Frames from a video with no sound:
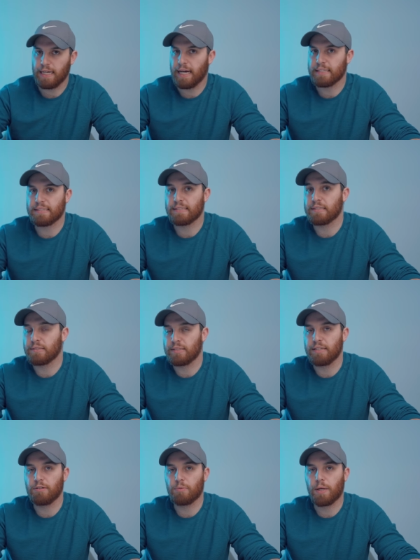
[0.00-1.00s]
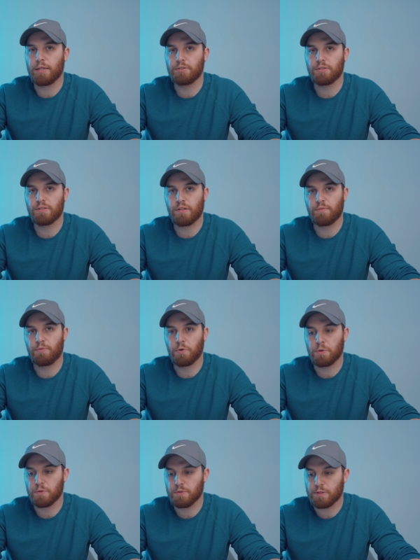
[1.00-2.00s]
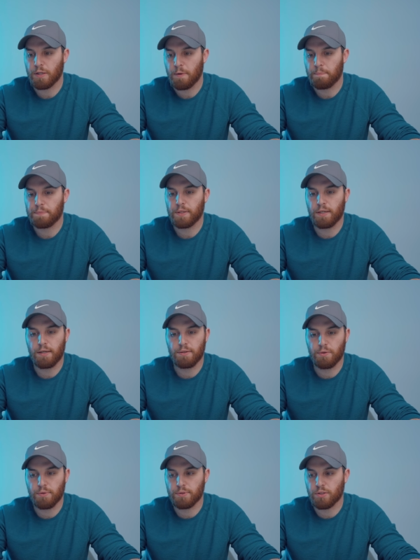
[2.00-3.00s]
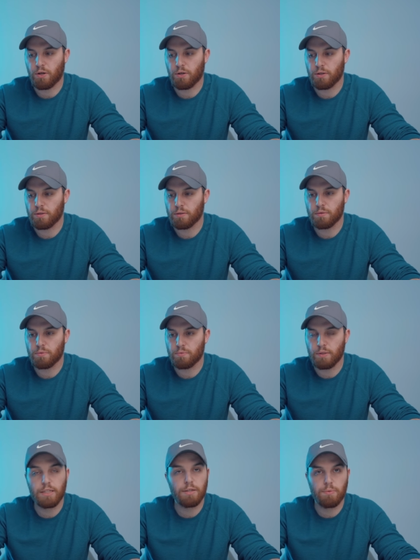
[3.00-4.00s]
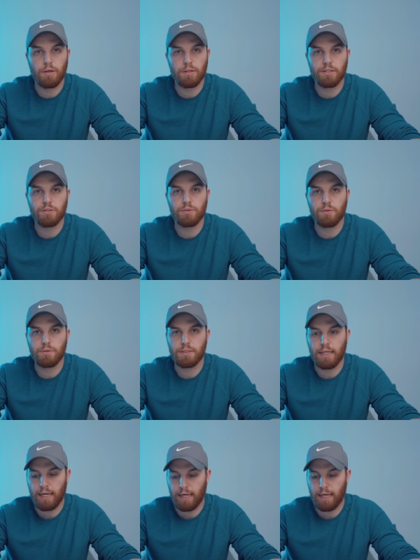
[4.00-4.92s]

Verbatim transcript: the S and T ranges of vocals. Uh, those are really well controlled